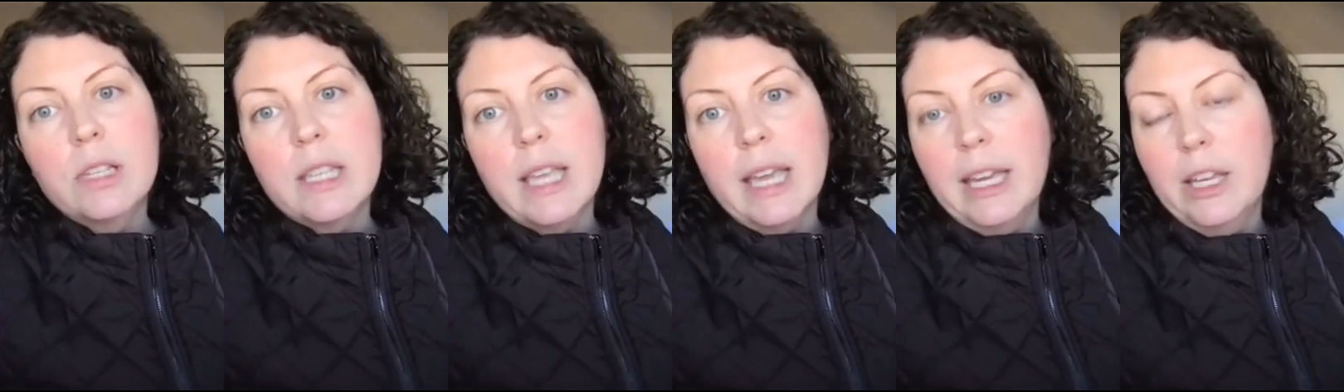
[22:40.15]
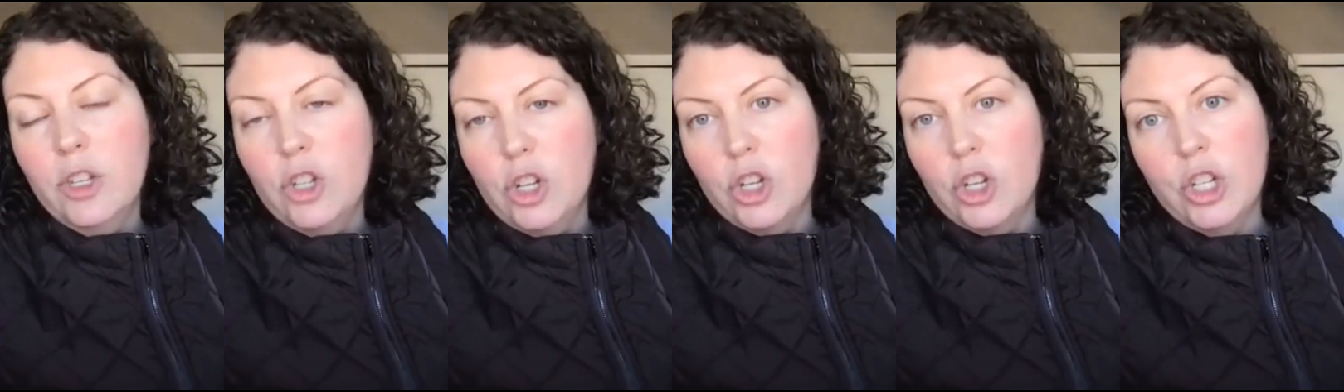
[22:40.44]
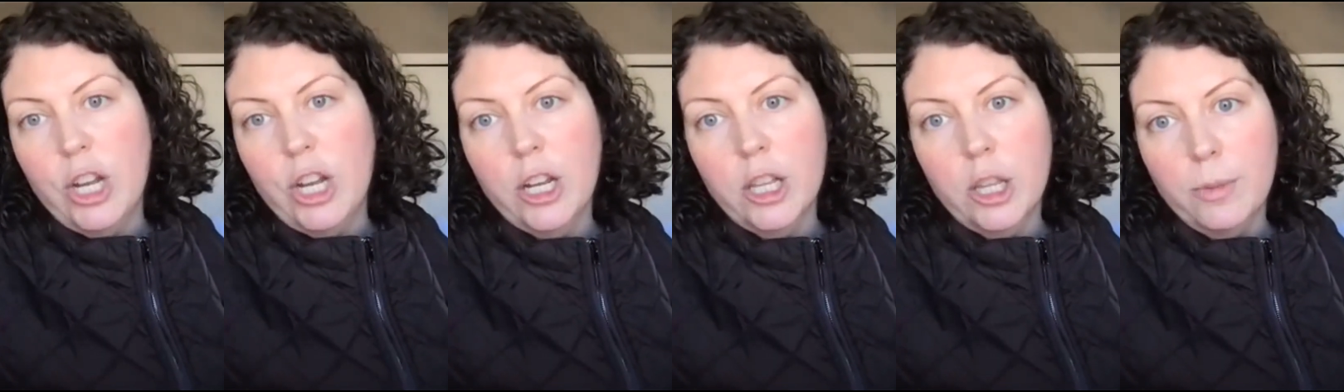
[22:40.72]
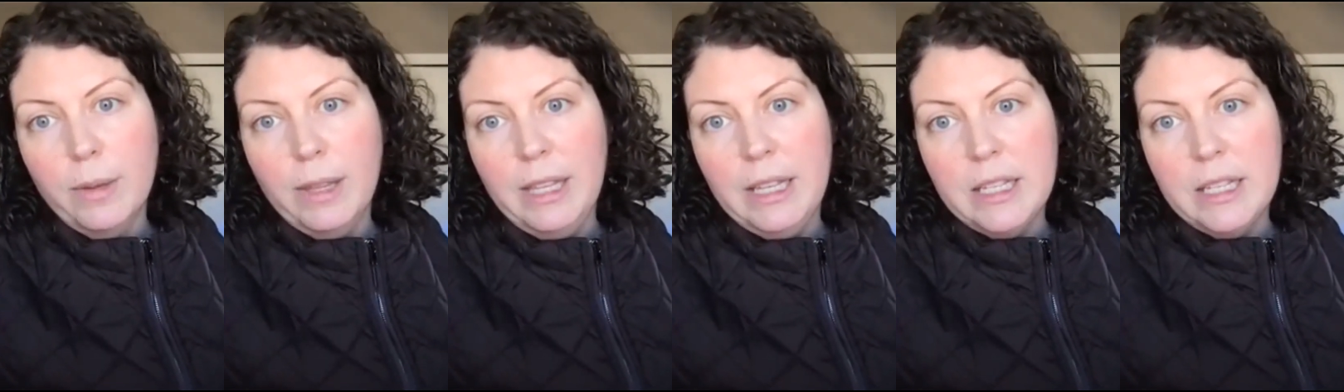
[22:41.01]
they can just share the
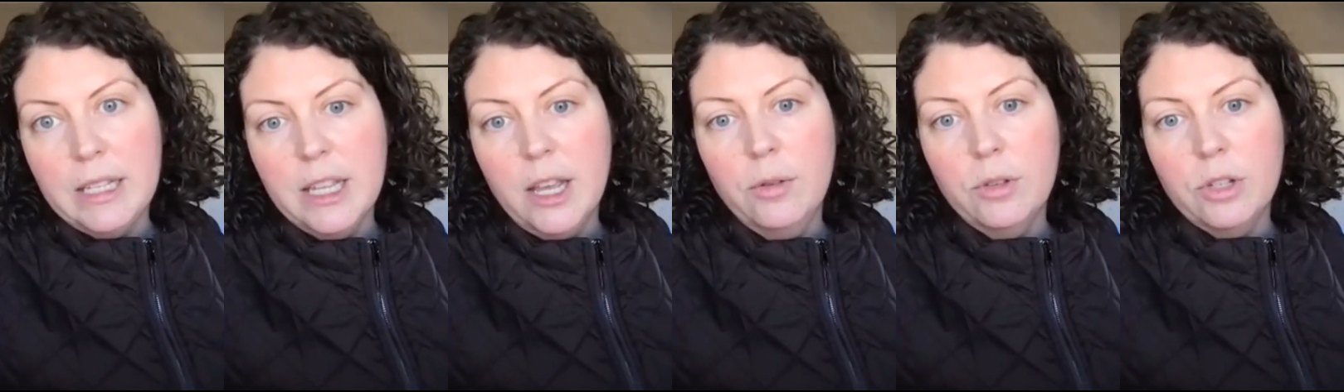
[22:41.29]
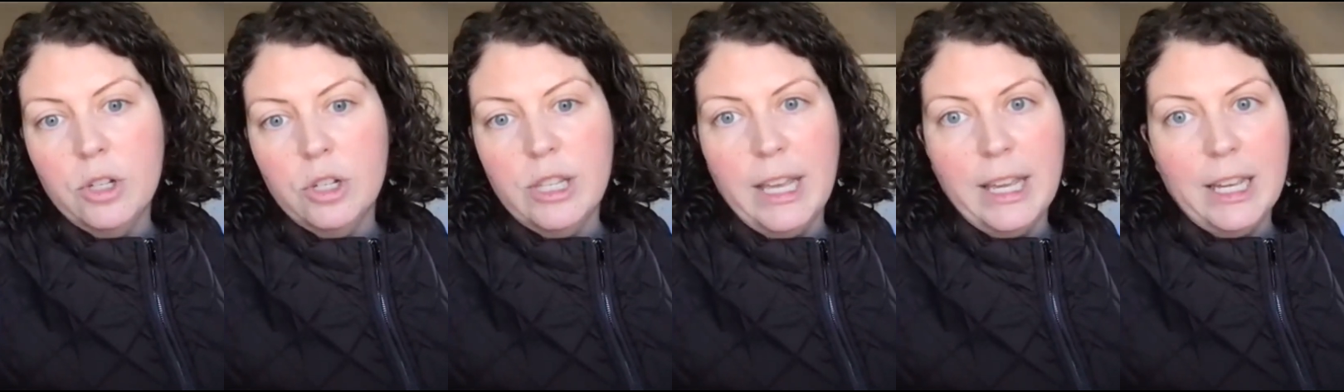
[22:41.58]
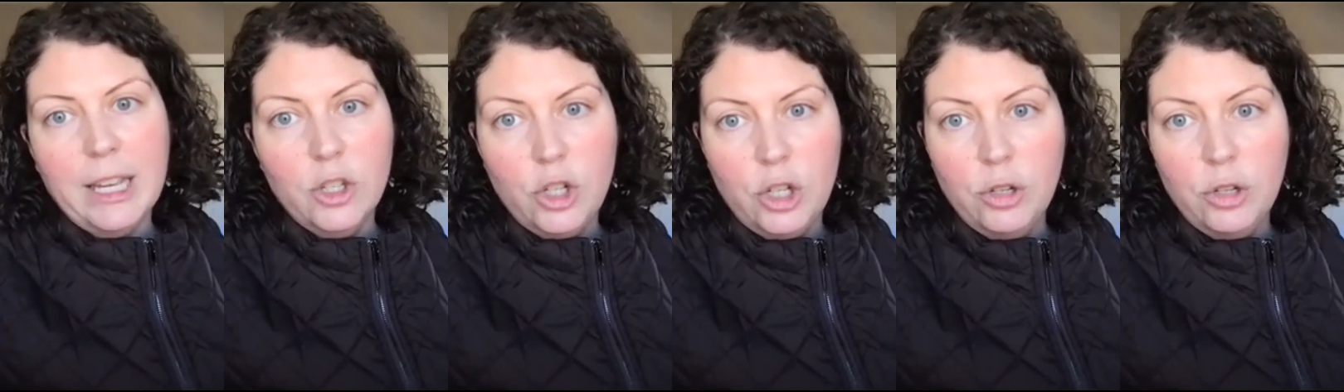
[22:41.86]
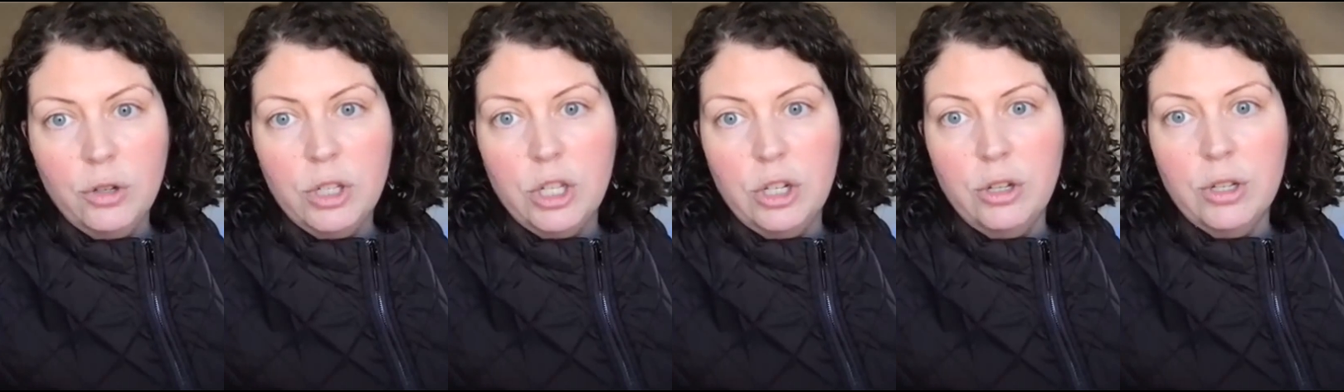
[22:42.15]
release notes, or they can
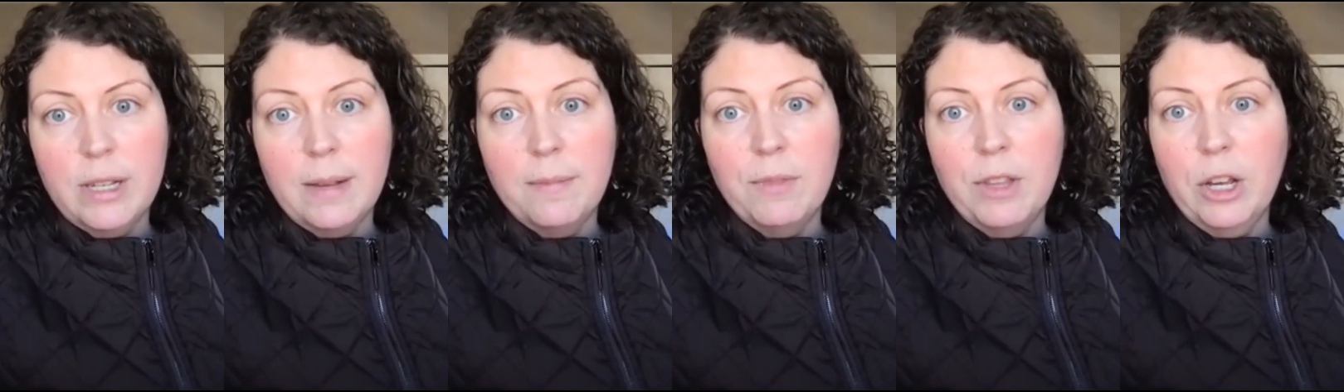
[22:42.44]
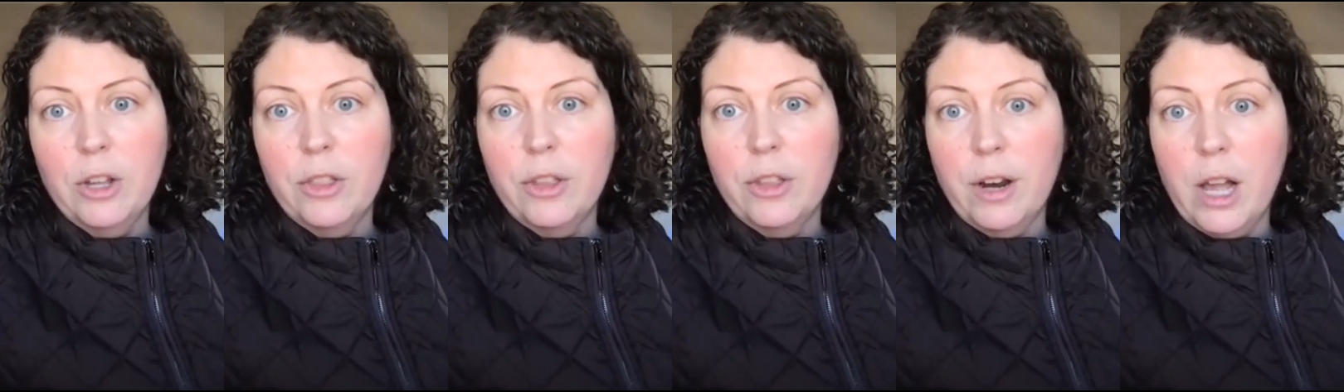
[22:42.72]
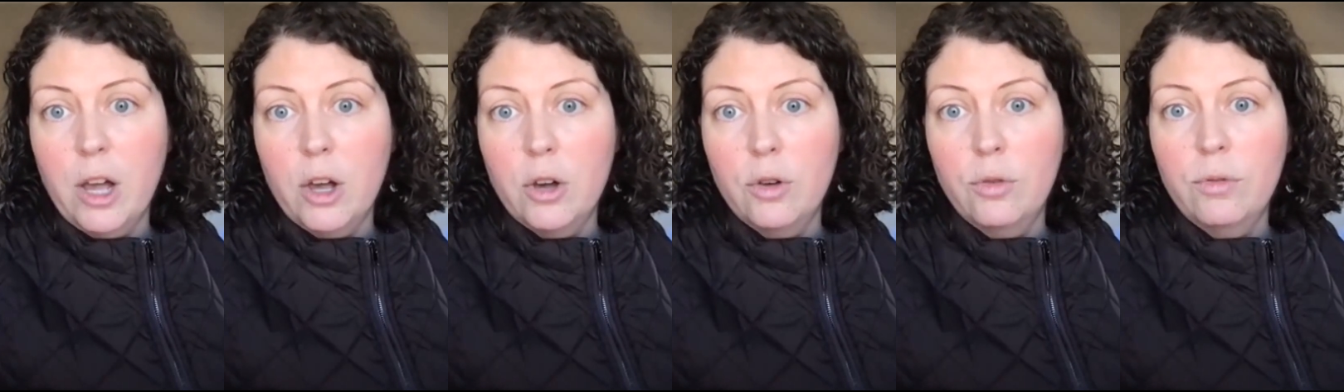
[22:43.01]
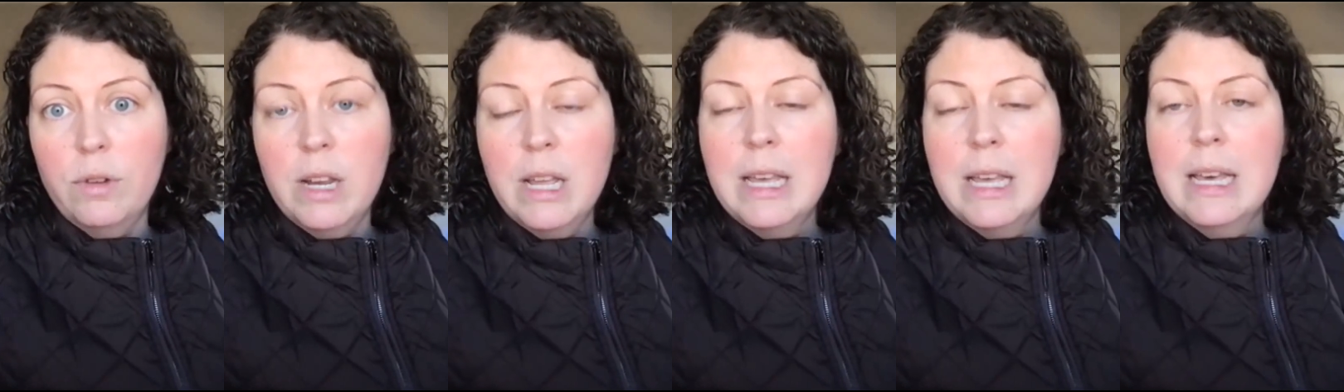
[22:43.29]
choose to do something on their
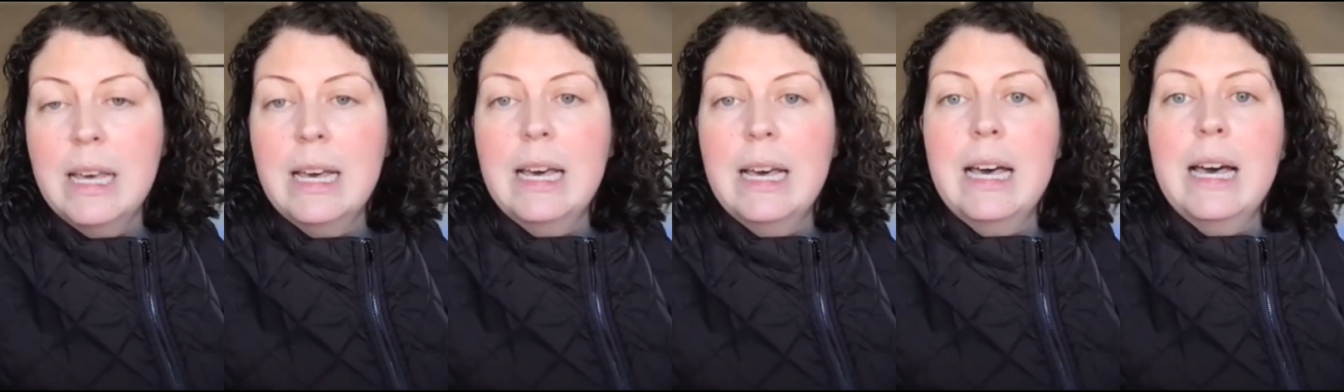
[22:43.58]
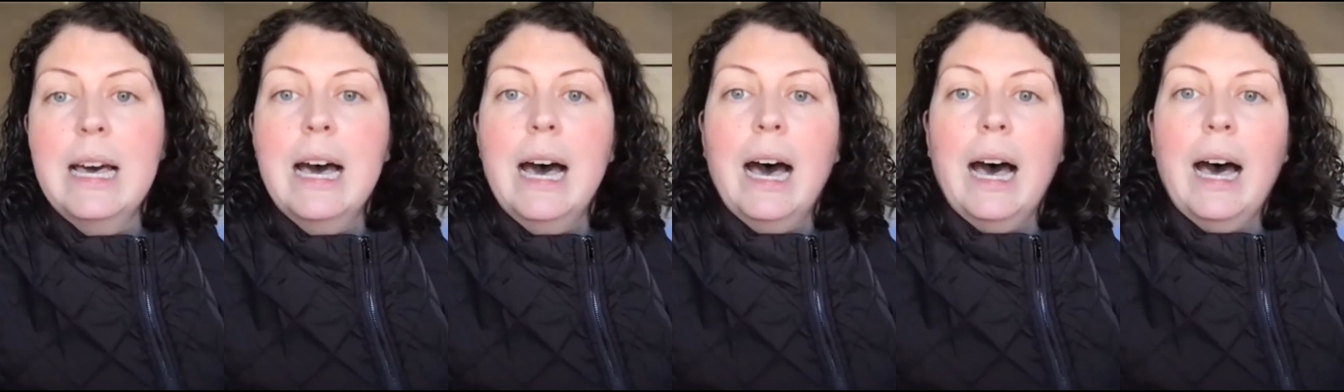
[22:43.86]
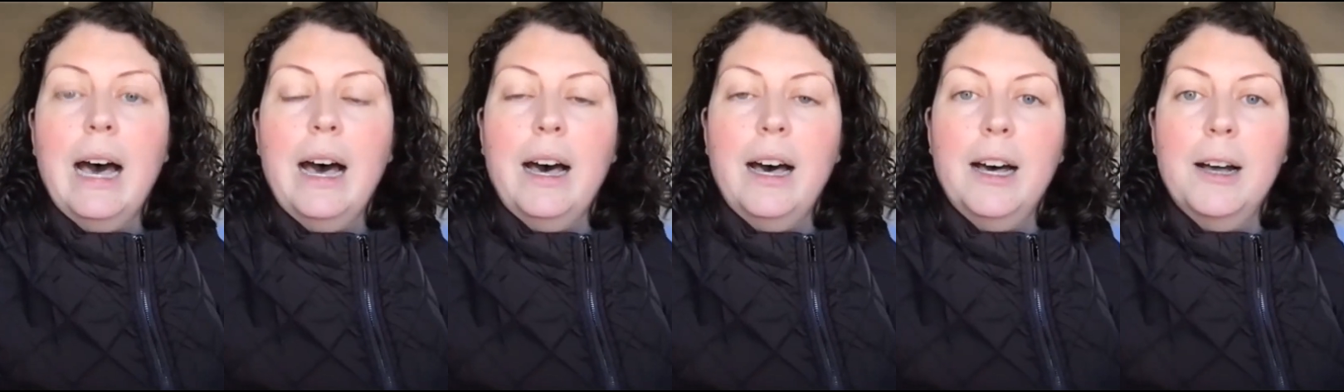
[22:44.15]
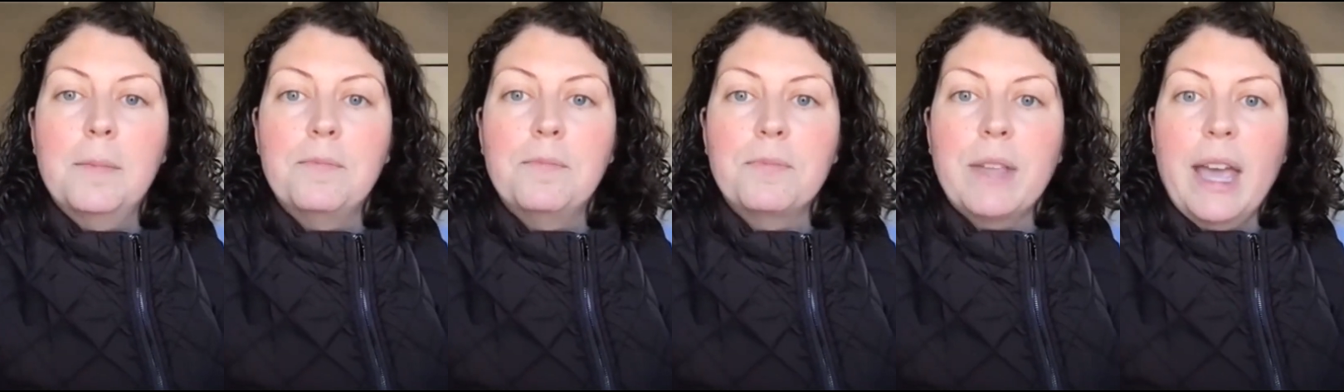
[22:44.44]
own.
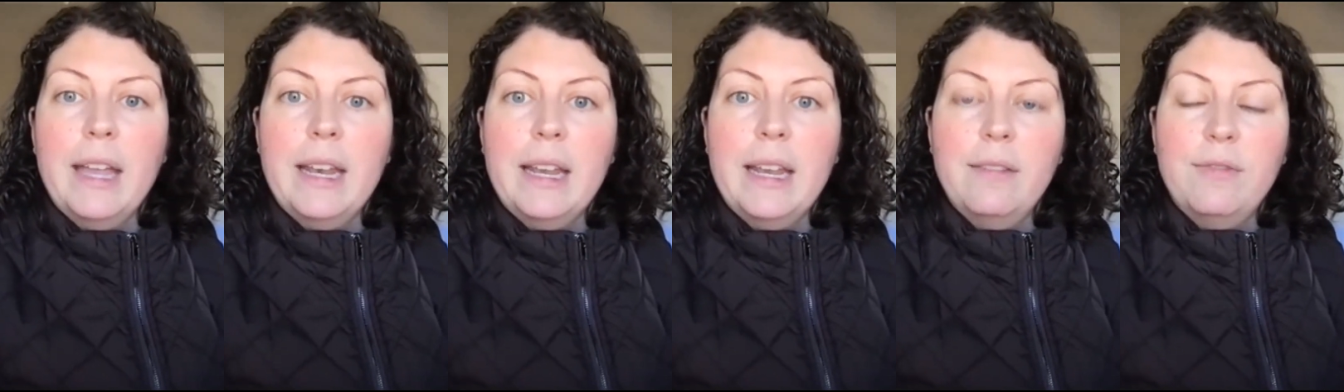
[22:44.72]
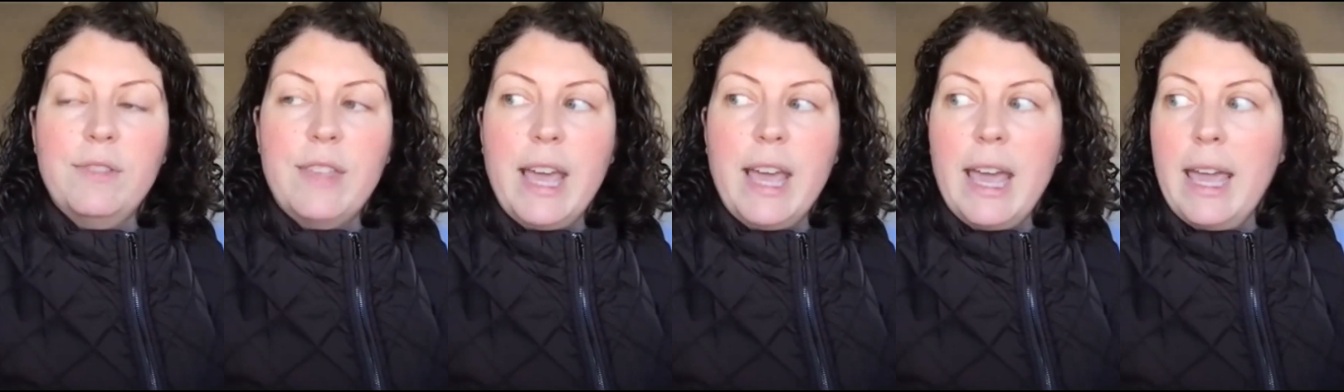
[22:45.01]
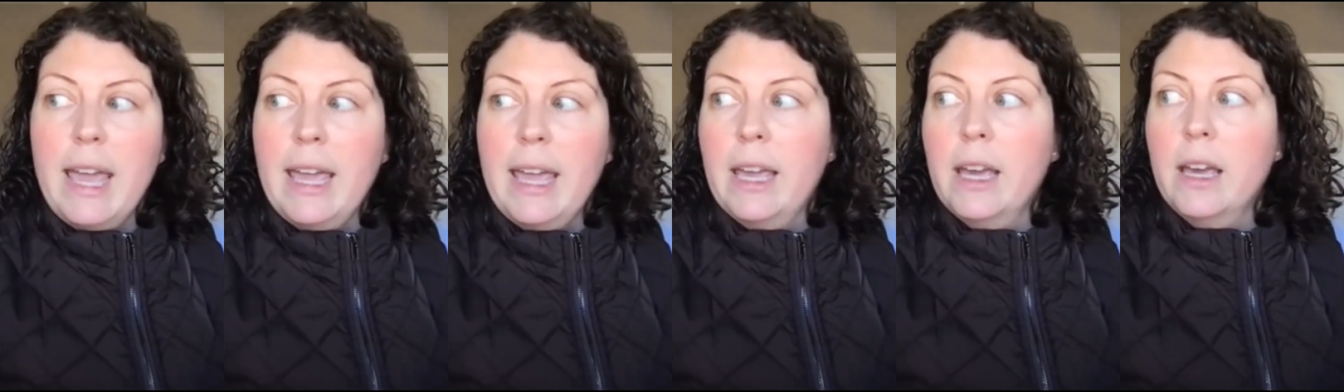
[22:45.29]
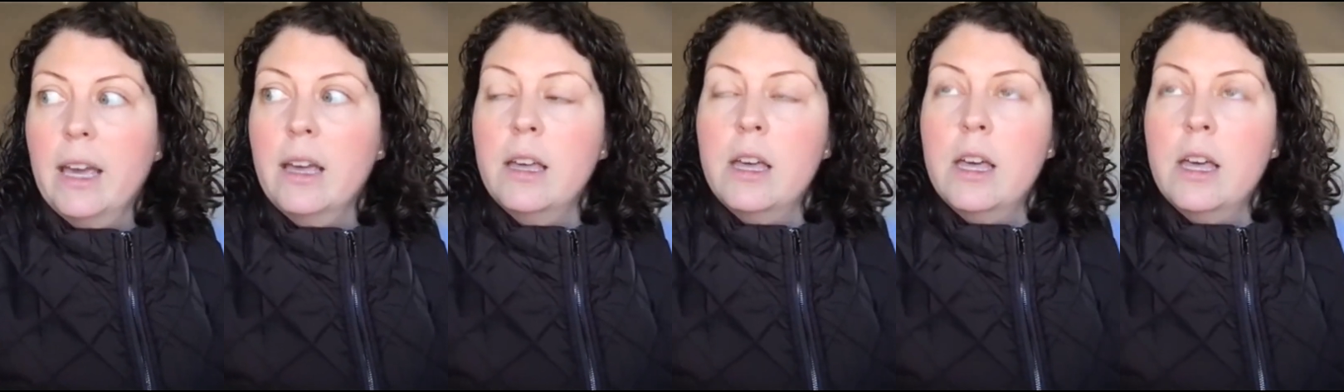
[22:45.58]
And if they